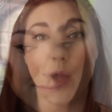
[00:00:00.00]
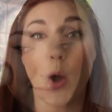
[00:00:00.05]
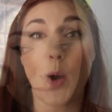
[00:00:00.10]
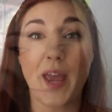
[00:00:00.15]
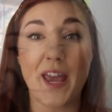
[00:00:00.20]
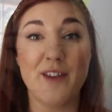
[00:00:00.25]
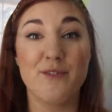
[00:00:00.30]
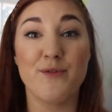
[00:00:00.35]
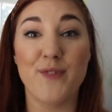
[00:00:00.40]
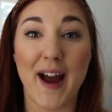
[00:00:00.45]

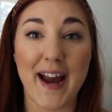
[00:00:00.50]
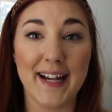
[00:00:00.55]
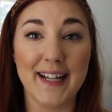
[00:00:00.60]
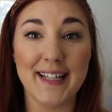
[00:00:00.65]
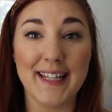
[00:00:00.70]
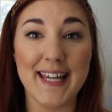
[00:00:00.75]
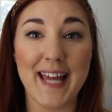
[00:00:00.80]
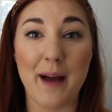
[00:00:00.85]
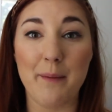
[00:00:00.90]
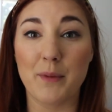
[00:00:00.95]
Okay, and
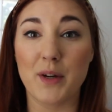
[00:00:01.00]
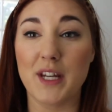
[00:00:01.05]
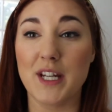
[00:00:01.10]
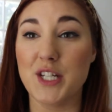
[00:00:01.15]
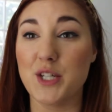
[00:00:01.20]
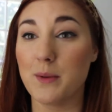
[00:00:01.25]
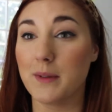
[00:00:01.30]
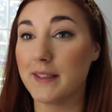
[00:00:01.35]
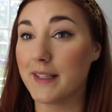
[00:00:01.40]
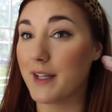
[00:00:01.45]
finally, I'm
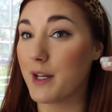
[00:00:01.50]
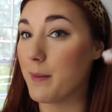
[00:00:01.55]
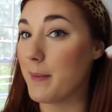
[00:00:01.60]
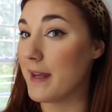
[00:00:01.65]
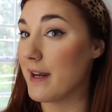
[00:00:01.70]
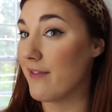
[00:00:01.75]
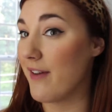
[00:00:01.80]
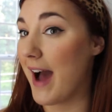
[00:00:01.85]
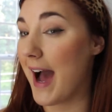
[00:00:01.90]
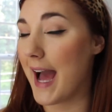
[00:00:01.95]
gonna do a little
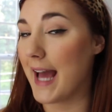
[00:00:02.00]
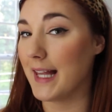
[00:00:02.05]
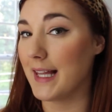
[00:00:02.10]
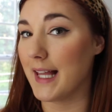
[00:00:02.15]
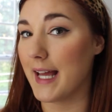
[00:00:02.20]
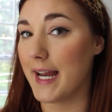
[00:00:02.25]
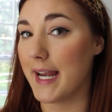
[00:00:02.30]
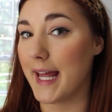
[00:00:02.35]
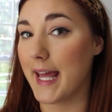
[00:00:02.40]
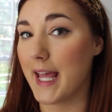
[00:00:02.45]
bit of
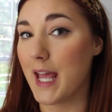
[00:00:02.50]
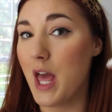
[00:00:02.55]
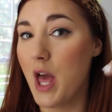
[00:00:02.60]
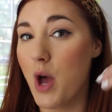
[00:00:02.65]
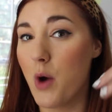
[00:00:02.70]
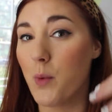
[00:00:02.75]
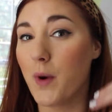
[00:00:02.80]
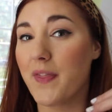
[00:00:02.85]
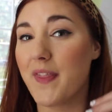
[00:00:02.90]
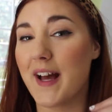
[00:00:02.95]
highlighting.
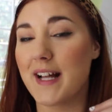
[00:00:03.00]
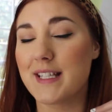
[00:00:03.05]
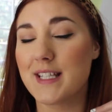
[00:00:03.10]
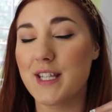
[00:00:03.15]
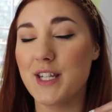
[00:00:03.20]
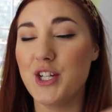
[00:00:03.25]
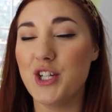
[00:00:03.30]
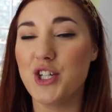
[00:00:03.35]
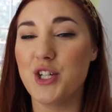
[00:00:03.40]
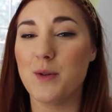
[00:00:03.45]
What that's
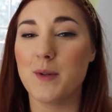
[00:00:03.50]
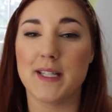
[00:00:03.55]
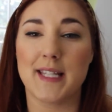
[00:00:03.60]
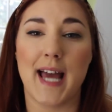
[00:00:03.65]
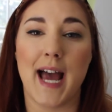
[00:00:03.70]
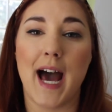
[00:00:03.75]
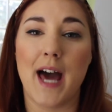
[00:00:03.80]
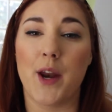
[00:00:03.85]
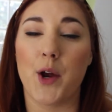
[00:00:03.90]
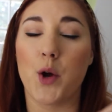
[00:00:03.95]
gonna do is
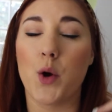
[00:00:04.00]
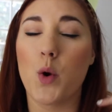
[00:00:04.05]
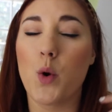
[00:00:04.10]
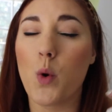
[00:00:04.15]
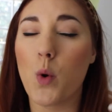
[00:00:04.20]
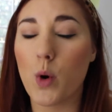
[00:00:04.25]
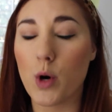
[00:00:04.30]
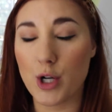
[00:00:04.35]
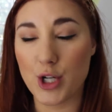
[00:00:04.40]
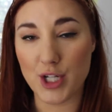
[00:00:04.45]
add a
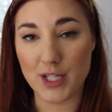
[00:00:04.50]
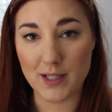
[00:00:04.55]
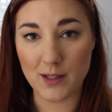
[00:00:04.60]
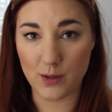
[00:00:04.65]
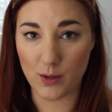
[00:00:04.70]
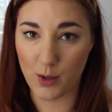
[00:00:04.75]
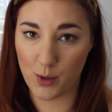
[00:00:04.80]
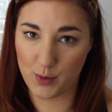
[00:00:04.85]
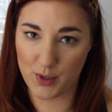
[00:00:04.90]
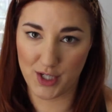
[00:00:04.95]
gorgeous
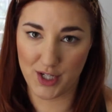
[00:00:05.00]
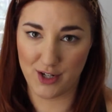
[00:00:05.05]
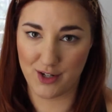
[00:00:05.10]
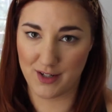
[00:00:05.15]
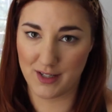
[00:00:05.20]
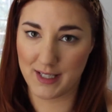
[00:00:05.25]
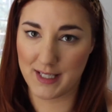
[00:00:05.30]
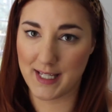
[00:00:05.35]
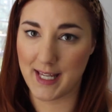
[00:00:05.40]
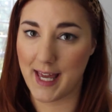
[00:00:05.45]
glow to
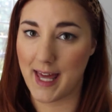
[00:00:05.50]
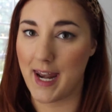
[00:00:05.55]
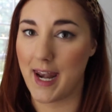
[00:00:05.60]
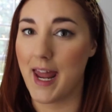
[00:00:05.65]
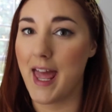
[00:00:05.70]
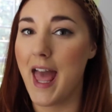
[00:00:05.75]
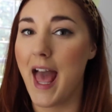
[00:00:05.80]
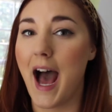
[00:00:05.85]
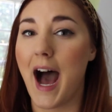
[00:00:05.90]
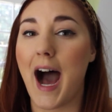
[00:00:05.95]
your
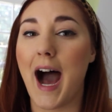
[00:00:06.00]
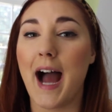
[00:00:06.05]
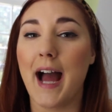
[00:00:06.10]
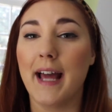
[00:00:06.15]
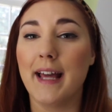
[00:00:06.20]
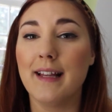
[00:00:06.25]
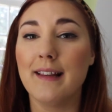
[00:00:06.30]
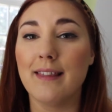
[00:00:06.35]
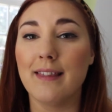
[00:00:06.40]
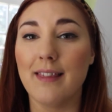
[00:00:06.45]
skin.
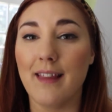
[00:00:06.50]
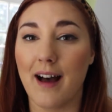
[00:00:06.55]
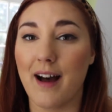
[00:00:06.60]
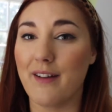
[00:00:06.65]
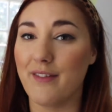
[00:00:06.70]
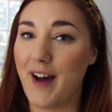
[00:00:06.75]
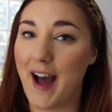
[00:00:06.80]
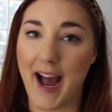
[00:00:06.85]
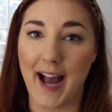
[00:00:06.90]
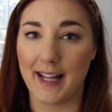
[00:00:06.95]
I
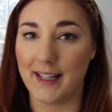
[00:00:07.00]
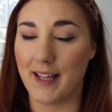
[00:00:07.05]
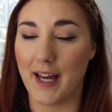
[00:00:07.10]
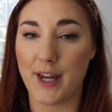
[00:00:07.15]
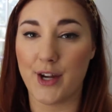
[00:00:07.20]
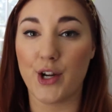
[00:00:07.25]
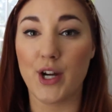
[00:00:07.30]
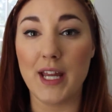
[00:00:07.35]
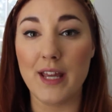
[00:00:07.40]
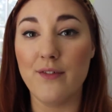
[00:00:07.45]
love
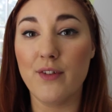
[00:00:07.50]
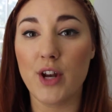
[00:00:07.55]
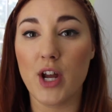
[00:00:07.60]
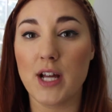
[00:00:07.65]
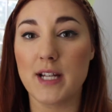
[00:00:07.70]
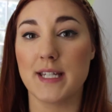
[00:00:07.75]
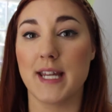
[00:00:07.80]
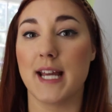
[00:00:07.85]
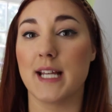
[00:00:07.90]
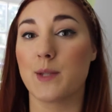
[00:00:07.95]
highlighter. Even
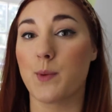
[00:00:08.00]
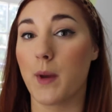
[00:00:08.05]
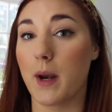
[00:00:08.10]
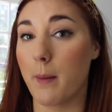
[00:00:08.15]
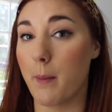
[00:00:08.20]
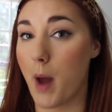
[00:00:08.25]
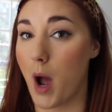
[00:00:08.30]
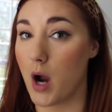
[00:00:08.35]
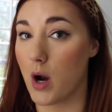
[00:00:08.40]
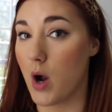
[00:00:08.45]
on days when
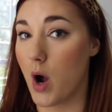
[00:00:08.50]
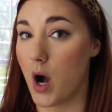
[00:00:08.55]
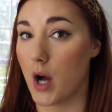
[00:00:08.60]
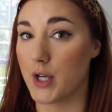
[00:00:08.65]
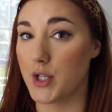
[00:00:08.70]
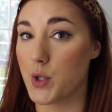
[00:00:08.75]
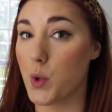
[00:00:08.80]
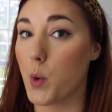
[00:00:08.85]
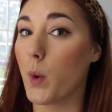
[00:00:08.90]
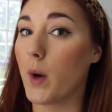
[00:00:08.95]
I'm not
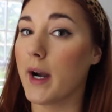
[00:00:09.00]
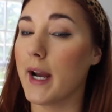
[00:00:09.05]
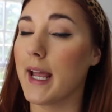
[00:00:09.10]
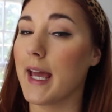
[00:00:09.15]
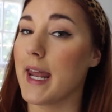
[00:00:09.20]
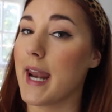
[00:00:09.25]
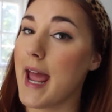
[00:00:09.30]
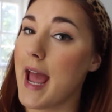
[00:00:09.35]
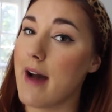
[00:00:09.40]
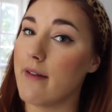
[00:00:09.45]

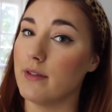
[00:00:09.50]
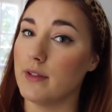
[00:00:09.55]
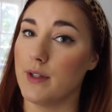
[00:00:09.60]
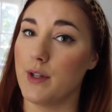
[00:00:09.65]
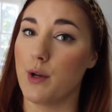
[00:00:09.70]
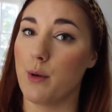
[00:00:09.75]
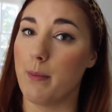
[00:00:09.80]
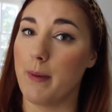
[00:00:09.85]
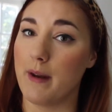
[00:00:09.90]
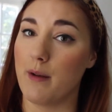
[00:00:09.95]
contouring and I have a
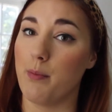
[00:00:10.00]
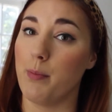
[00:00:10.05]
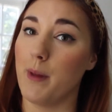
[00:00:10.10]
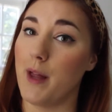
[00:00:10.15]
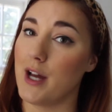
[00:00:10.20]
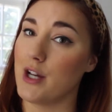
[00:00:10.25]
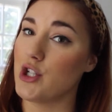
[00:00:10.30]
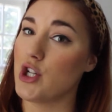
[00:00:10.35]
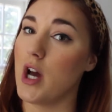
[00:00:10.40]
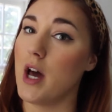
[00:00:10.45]
little bit of
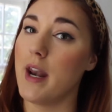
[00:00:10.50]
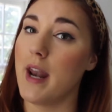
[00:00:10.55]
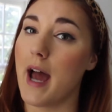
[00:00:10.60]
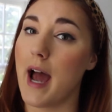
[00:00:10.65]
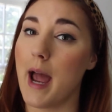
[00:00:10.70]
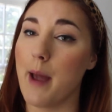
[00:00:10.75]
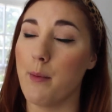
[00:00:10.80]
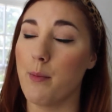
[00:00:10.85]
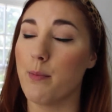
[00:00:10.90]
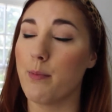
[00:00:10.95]
blush on,
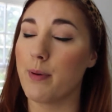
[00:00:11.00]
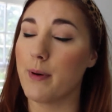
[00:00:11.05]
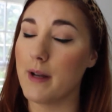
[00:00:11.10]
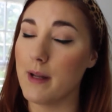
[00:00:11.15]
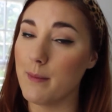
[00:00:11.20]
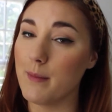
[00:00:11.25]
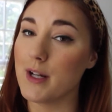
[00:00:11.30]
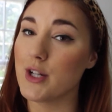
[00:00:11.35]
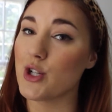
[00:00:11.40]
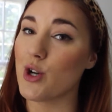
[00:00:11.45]
I
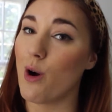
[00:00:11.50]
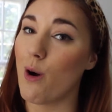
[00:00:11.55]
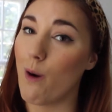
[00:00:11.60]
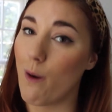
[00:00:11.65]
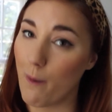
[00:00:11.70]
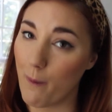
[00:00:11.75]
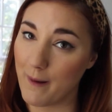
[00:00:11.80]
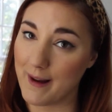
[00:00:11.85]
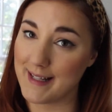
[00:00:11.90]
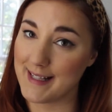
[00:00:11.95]
pretty much
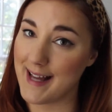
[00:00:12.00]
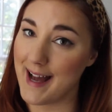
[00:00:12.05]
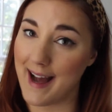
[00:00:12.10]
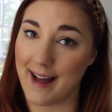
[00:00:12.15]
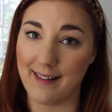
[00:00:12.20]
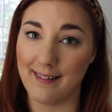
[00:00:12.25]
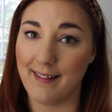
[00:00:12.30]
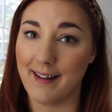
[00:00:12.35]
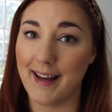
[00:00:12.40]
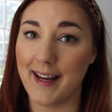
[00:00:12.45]
always
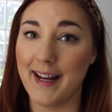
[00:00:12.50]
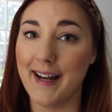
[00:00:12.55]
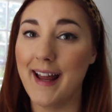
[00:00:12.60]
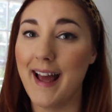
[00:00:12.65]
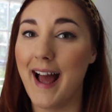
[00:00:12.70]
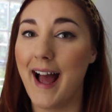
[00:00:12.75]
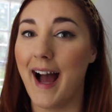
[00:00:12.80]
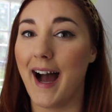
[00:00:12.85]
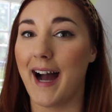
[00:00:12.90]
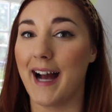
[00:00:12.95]
highlight.
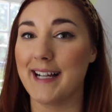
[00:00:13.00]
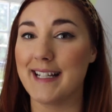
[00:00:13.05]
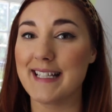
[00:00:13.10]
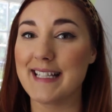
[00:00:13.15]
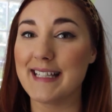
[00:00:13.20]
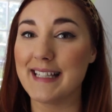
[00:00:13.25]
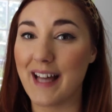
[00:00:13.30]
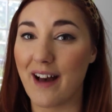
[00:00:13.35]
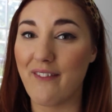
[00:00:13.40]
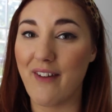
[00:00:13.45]
I
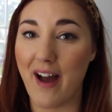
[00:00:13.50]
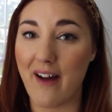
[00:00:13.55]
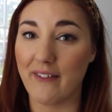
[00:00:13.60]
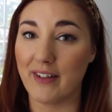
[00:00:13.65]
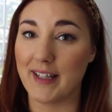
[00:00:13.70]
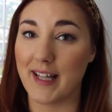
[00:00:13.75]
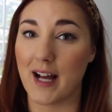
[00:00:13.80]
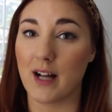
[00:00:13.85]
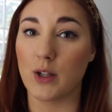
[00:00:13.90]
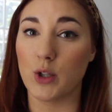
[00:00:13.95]
just love
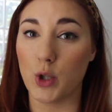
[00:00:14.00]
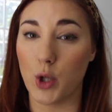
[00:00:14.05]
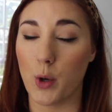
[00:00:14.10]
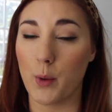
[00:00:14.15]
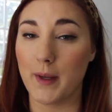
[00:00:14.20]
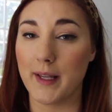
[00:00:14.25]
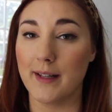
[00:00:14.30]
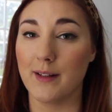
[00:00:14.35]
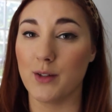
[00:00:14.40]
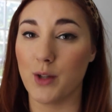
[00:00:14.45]
having that
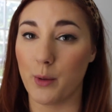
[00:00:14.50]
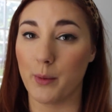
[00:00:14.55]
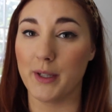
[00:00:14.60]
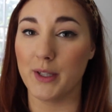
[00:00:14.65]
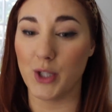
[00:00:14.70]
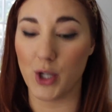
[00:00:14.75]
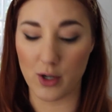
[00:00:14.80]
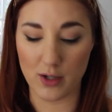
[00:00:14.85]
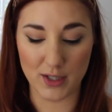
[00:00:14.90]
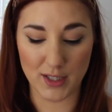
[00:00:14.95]
glowy, glowy
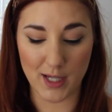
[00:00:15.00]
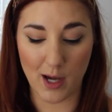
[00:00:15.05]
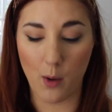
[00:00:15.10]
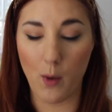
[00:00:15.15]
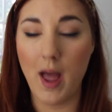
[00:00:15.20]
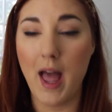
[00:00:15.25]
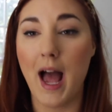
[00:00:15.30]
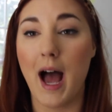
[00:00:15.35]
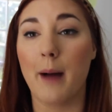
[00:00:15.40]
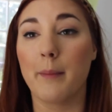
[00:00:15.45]
look.
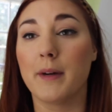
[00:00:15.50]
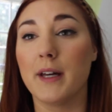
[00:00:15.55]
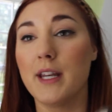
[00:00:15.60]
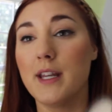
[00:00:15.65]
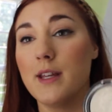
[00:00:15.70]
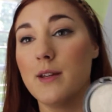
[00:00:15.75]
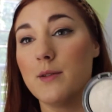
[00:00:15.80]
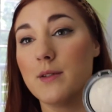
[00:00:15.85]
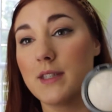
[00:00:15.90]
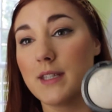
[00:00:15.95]
So I'm
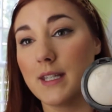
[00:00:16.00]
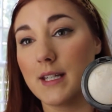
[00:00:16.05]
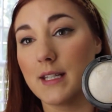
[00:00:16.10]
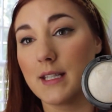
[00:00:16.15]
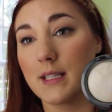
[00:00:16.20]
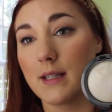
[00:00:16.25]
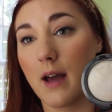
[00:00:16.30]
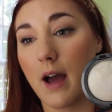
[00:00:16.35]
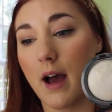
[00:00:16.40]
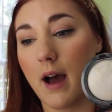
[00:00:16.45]
gonna use
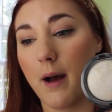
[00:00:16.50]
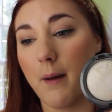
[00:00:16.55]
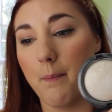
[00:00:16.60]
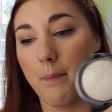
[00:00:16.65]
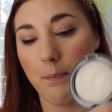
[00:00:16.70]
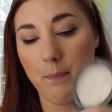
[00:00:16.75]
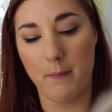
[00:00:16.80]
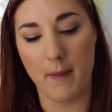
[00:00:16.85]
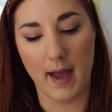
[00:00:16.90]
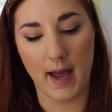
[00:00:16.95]
this
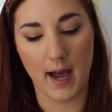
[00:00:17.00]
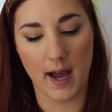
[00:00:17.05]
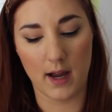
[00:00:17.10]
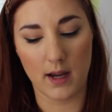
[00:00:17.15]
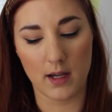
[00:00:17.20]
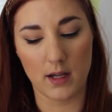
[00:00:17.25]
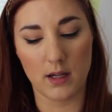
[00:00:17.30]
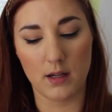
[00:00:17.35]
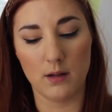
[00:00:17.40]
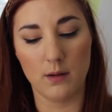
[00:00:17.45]

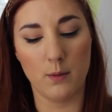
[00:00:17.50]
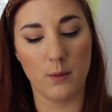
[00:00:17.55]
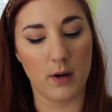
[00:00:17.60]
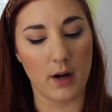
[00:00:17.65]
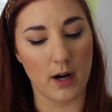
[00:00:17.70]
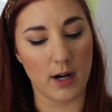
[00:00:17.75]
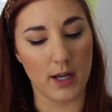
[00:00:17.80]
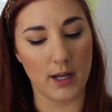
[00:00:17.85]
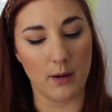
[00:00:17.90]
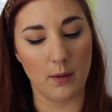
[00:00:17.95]
MAC,
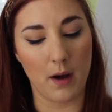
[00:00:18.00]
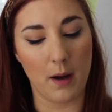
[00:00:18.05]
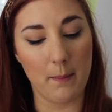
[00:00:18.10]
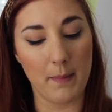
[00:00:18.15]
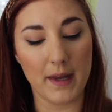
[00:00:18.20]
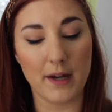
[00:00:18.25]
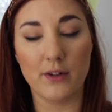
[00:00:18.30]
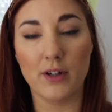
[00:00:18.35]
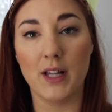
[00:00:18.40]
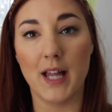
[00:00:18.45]
a
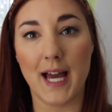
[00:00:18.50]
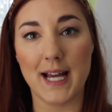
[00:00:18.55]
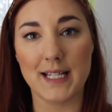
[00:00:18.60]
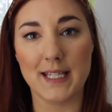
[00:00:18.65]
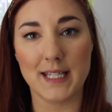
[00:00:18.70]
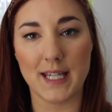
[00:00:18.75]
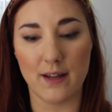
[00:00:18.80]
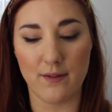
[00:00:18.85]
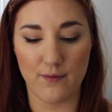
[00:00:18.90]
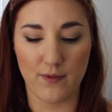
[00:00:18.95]

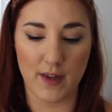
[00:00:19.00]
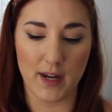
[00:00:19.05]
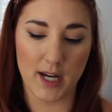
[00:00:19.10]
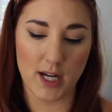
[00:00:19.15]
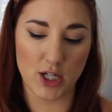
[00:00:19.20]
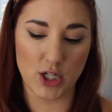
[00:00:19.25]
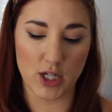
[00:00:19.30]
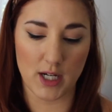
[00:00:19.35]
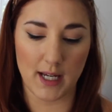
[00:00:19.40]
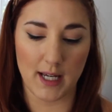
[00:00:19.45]
mineralized skin
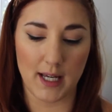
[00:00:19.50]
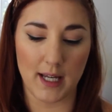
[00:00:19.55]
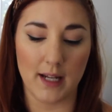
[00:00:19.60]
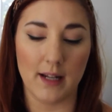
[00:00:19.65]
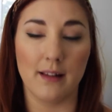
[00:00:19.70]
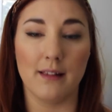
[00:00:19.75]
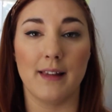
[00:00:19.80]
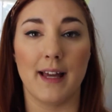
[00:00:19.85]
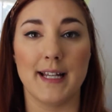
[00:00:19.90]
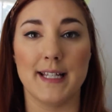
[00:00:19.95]
finish
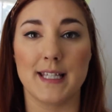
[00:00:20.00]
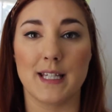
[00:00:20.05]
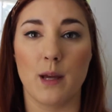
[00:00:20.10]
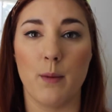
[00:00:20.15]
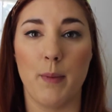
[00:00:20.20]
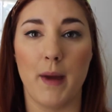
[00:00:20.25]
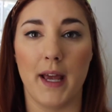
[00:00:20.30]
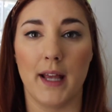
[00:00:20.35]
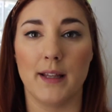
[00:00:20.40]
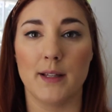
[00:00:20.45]
in
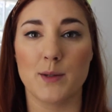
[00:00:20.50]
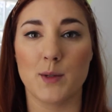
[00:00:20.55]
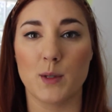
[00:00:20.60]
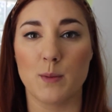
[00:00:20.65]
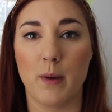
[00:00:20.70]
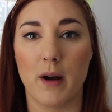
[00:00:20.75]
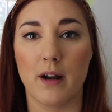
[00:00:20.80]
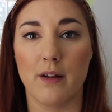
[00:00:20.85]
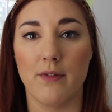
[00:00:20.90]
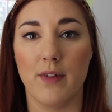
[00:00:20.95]
Lightscapade. This
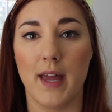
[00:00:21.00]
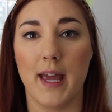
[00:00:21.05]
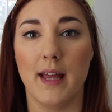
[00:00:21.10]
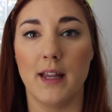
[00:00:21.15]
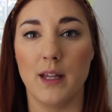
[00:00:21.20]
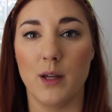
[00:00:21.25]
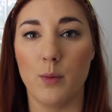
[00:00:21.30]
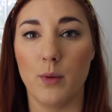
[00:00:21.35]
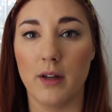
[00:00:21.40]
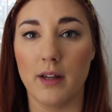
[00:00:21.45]
was part of the
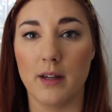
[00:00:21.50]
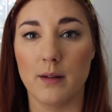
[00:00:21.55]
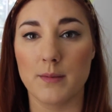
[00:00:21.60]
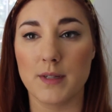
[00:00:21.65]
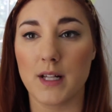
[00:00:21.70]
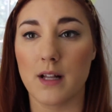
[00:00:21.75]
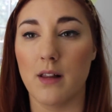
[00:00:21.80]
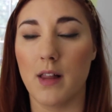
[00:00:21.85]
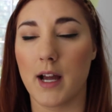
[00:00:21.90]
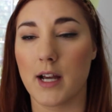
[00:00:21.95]
Hayley
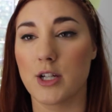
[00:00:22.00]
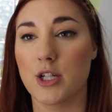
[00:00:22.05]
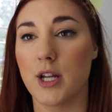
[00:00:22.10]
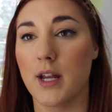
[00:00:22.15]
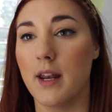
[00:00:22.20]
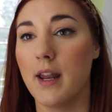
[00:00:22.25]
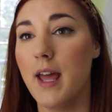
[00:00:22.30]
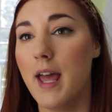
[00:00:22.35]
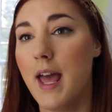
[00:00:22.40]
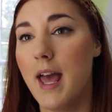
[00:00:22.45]
Williams
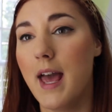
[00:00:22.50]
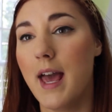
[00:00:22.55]
collection.